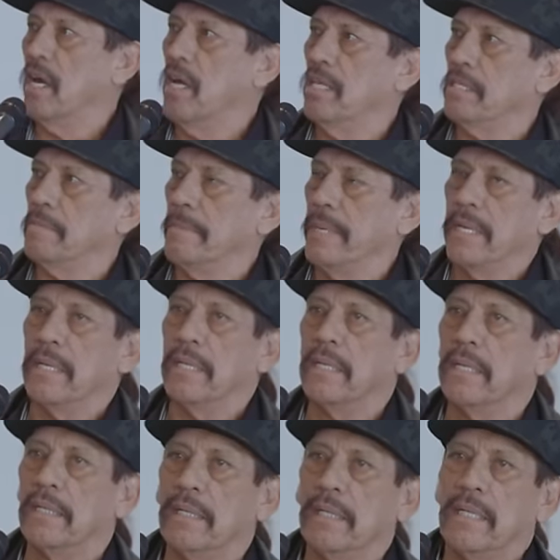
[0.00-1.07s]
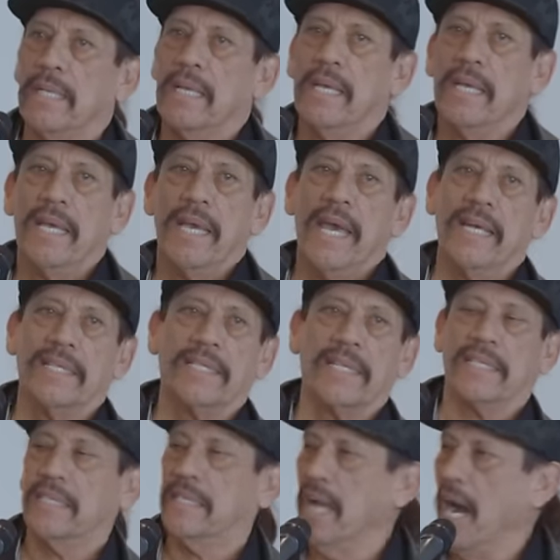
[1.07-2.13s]
calls me and
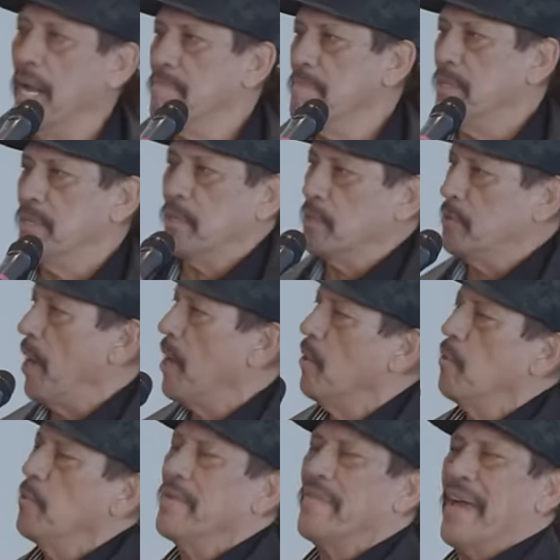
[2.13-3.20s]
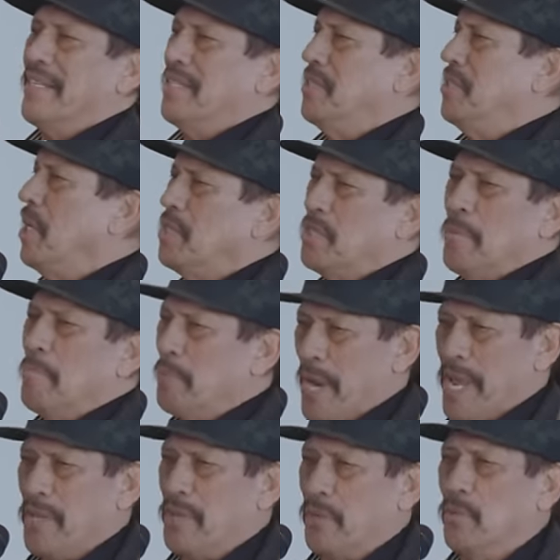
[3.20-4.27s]
says, God, Mr. Trejo, we've had such a
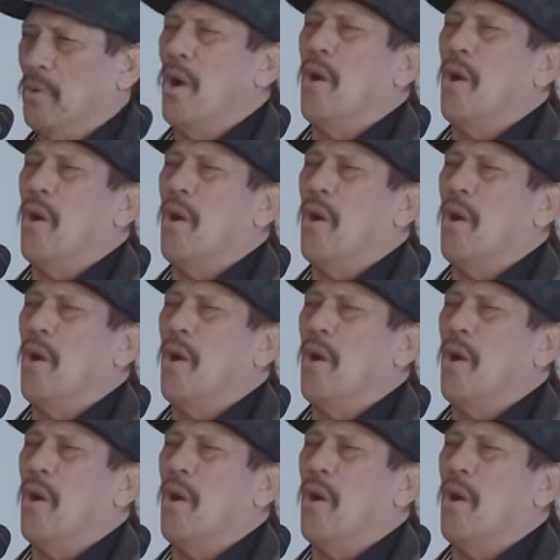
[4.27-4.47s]
breakthrough.